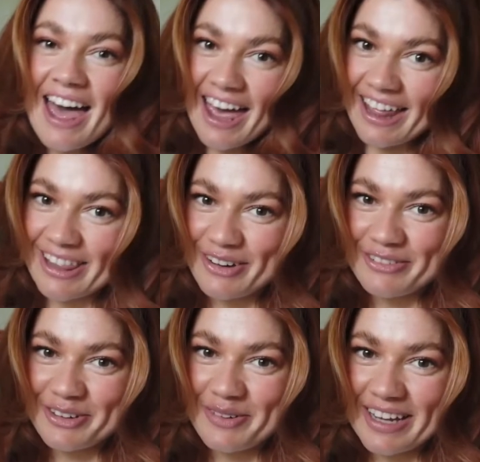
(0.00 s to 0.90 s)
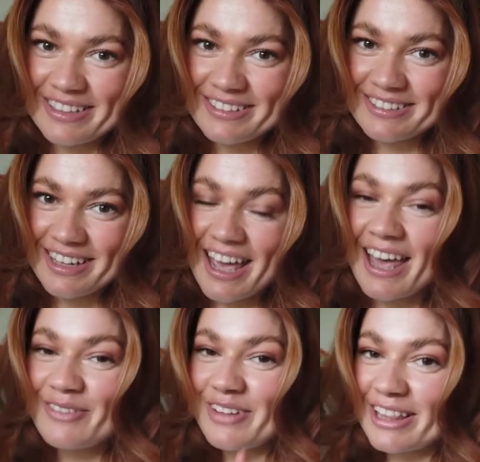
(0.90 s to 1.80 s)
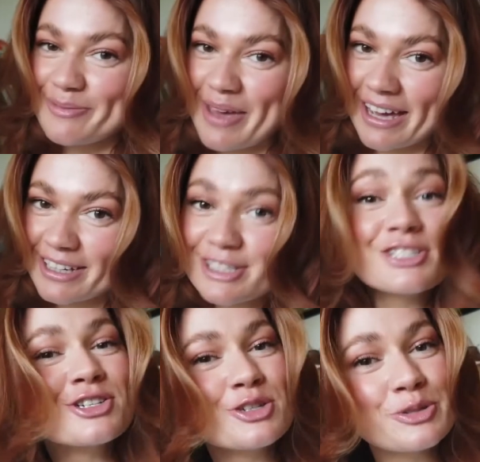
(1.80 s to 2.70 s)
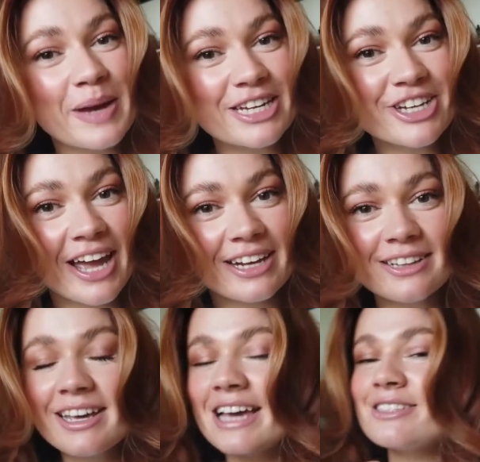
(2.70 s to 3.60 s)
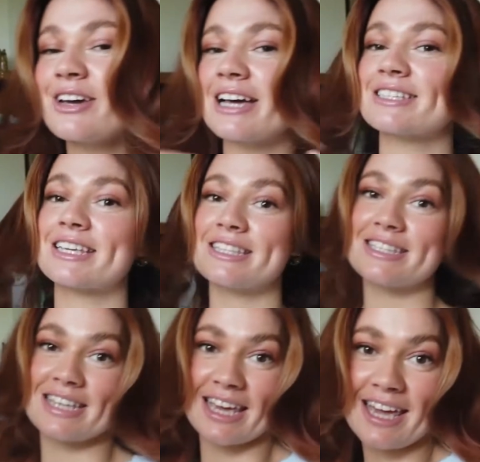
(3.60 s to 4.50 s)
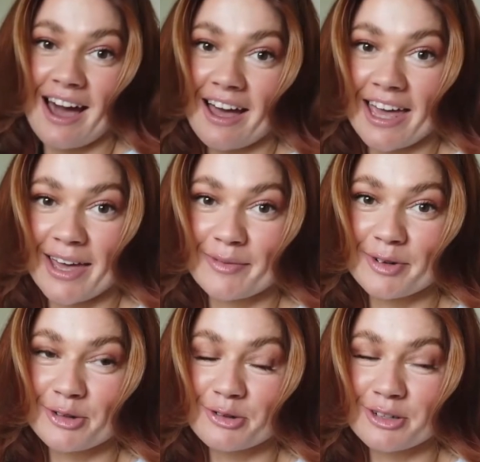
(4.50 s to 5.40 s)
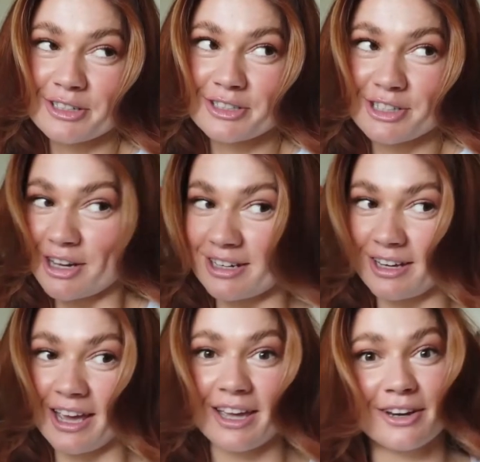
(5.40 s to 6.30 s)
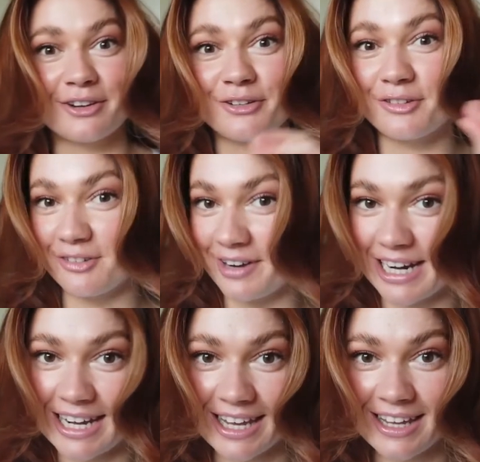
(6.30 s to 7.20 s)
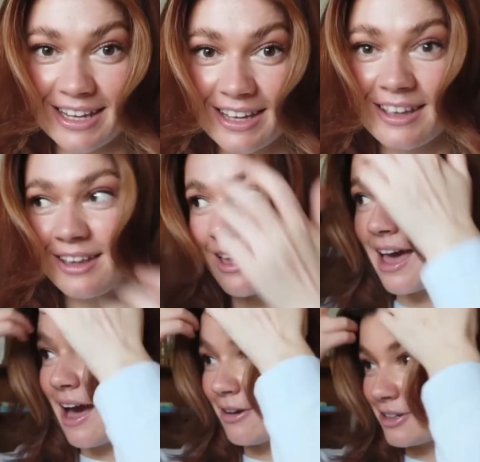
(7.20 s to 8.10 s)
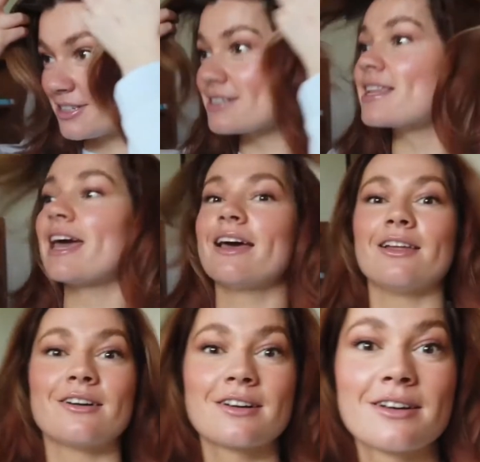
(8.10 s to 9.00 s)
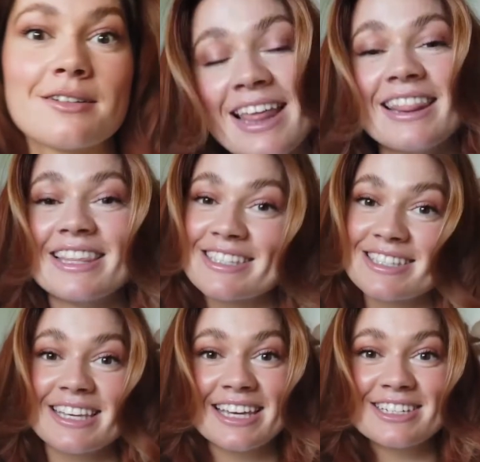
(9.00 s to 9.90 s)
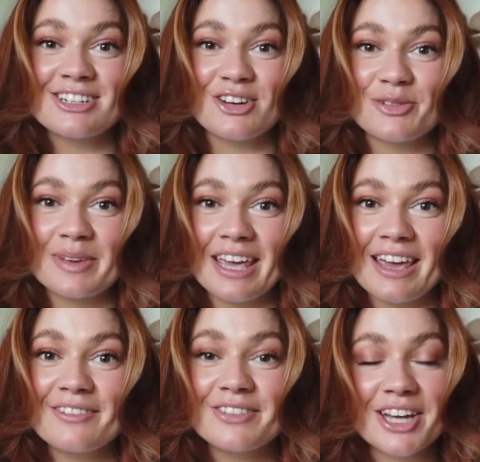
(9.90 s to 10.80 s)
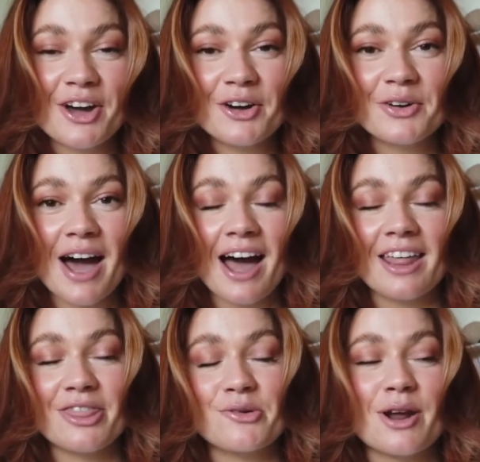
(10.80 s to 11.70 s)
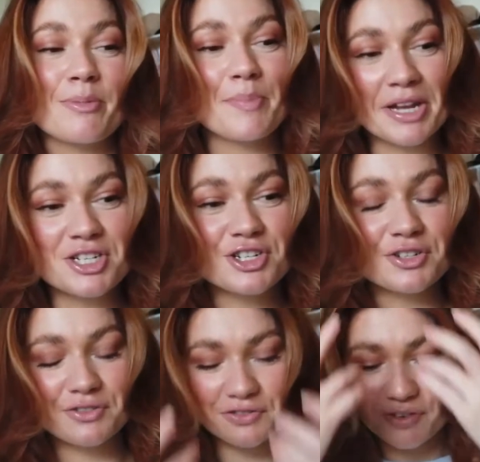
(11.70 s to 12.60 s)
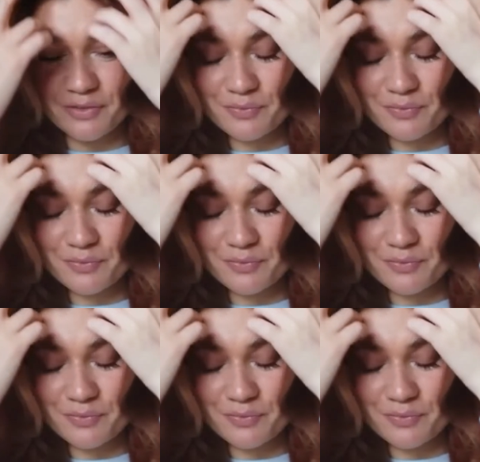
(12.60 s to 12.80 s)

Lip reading: Hello everyone and welcome back to my channel. As you guys can see, I am all done and ready. How good does the hair look? This is a get to know me video. I thought up a bunch of